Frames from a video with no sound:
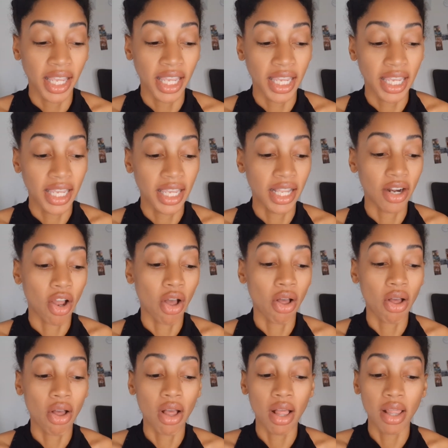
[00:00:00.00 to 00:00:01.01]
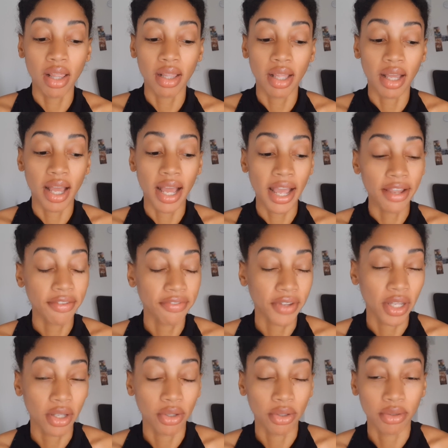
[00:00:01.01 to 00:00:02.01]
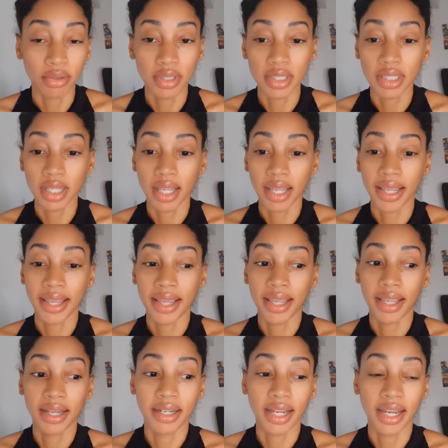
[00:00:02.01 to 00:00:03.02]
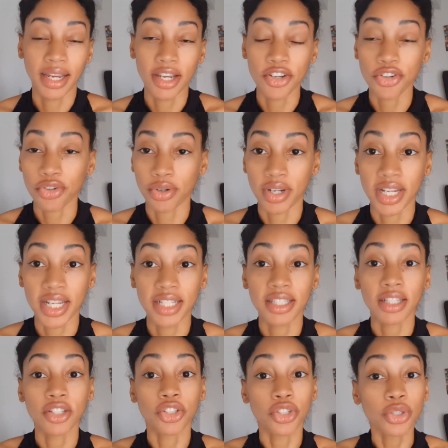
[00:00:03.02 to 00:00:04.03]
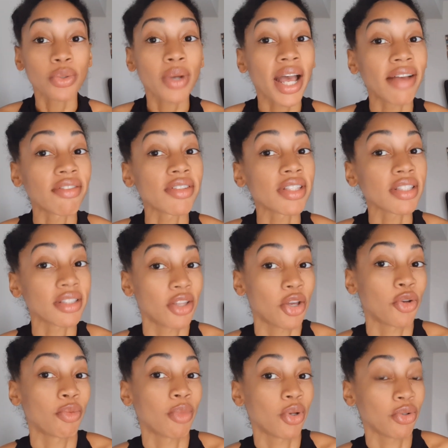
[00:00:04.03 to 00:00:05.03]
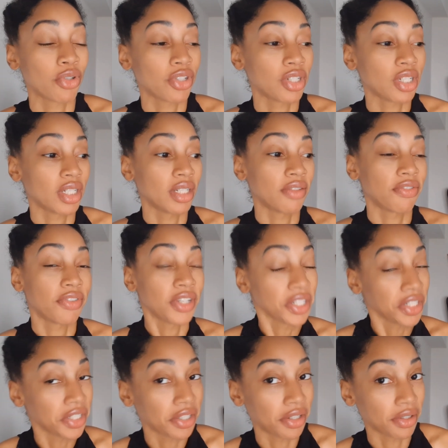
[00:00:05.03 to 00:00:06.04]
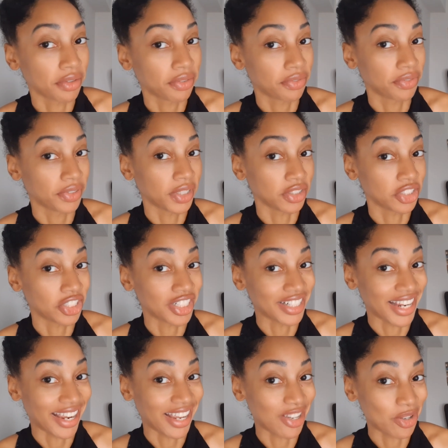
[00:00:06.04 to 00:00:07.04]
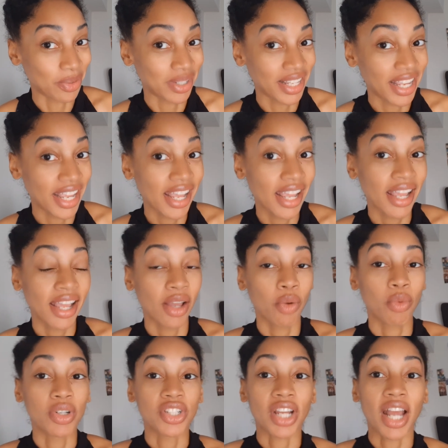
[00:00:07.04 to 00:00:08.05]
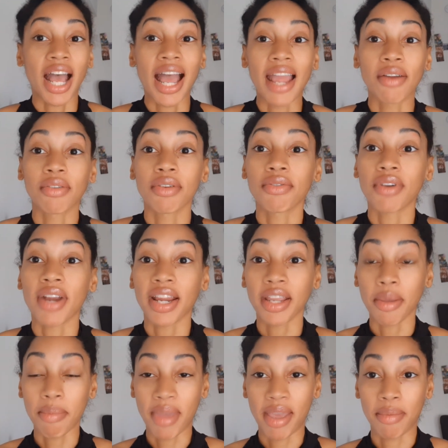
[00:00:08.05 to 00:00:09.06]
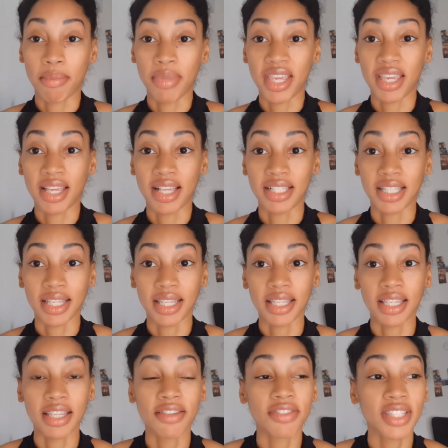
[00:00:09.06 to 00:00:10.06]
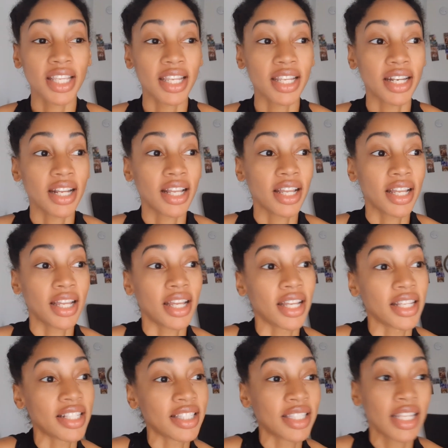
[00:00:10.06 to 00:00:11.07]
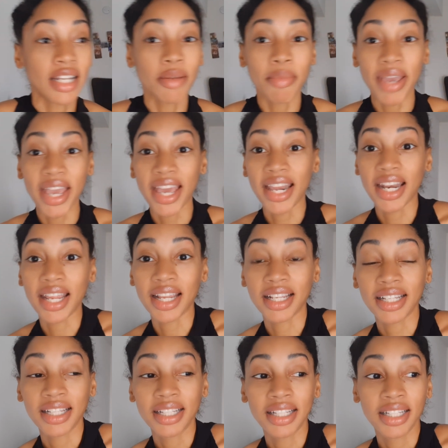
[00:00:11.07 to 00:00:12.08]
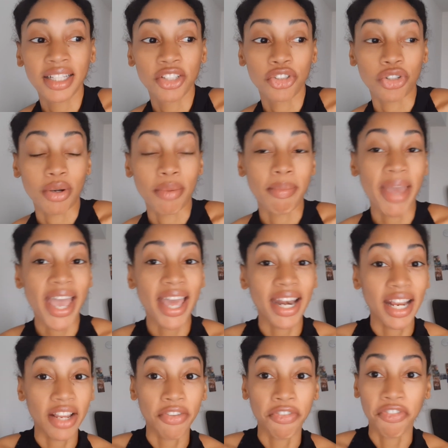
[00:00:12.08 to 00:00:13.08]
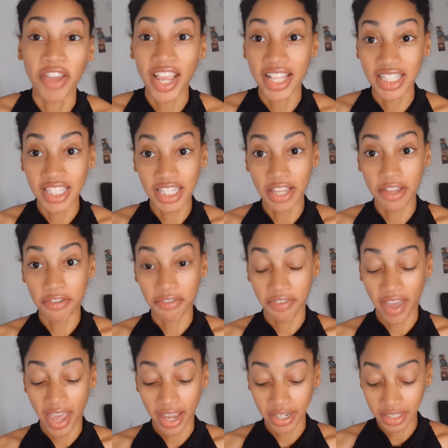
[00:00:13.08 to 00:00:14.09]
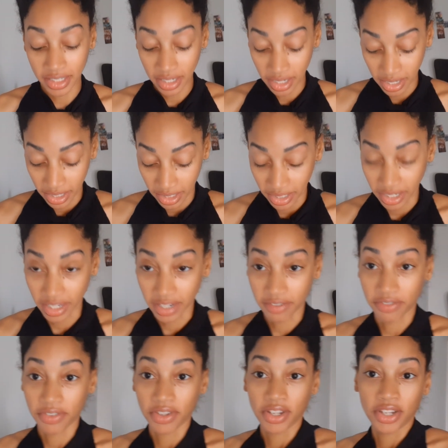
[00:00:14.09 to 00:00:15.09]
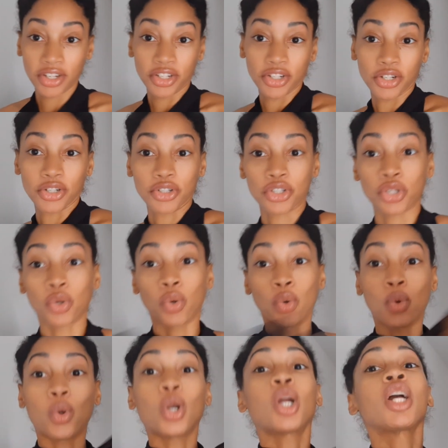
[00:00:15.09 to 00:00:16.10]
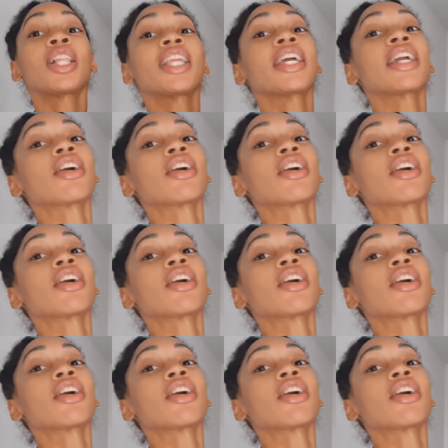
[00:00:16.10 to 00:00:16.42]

And all iPhones and Androids do have a slow motion video filter now, which I would recommend because it gives it a cinematic, dramatic, fancy effect. If you're twirling